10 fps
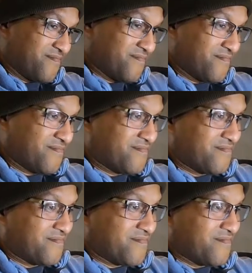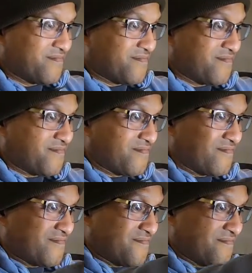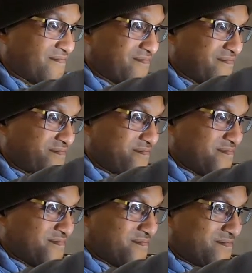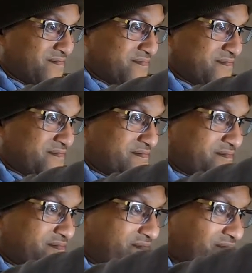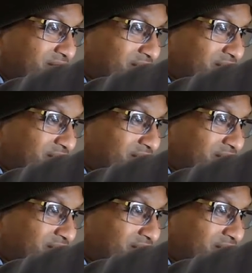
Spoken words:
Nobody speaks.